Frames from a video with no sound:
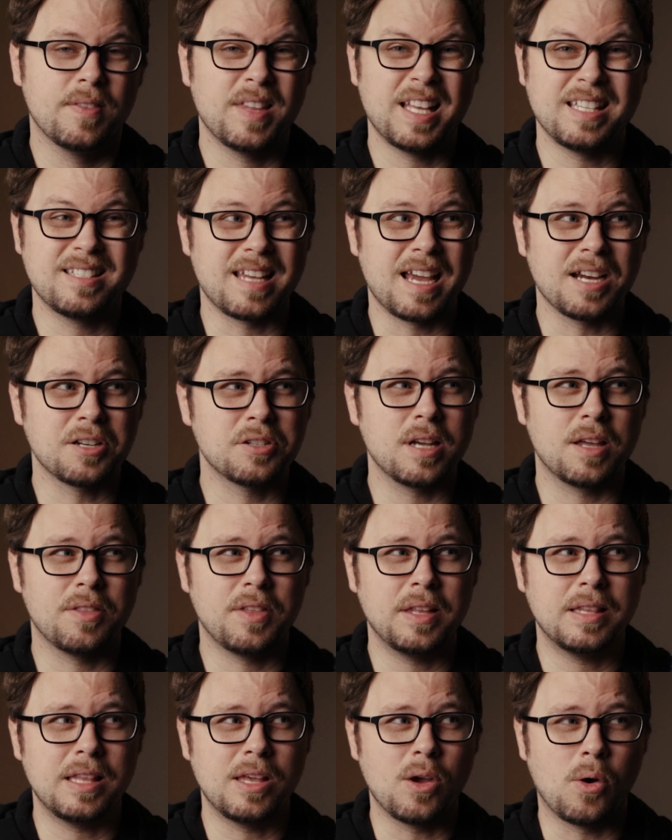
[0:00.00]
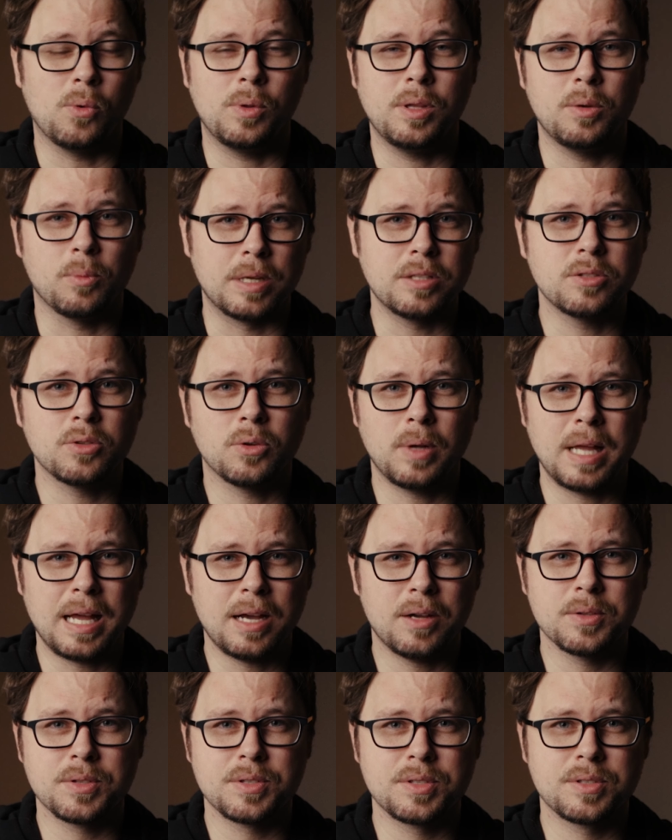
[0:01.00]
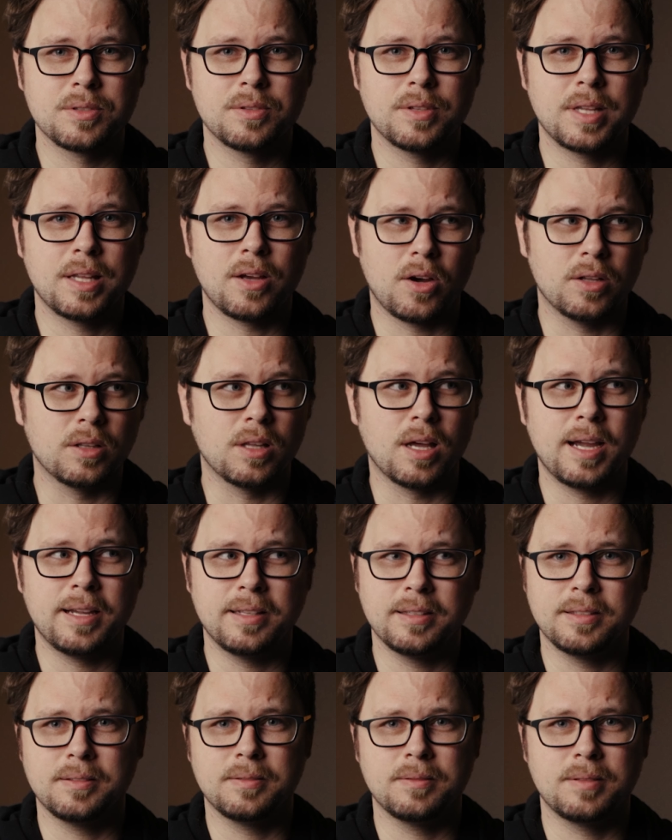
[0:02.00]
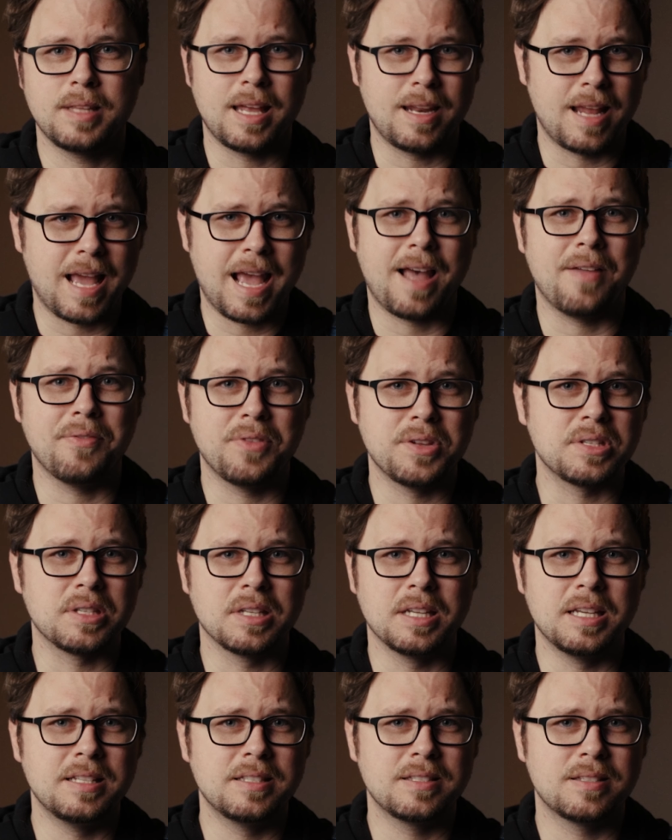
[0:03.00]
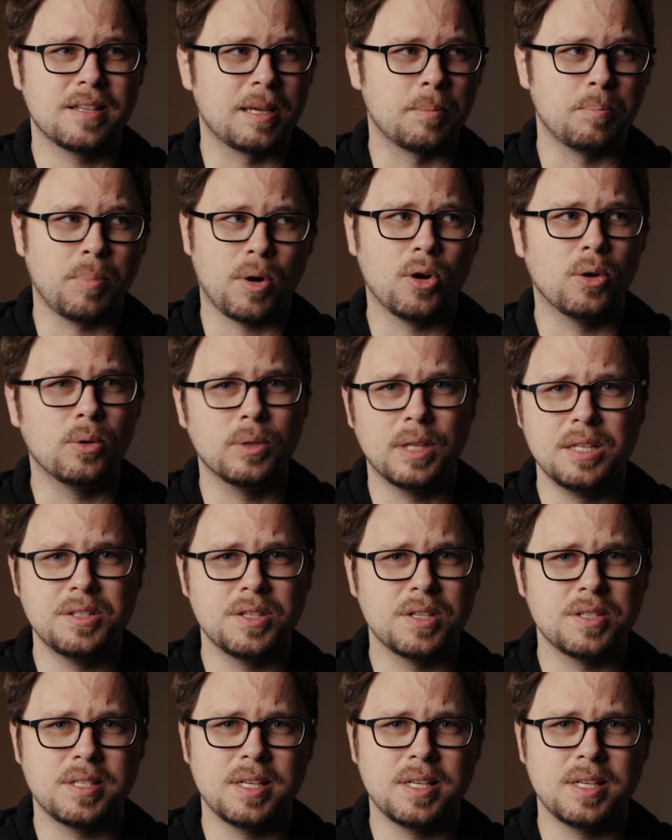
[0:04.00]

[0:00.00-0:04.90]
that's actually, I think, the only rental house online that had this lens. Like Borrow Lenses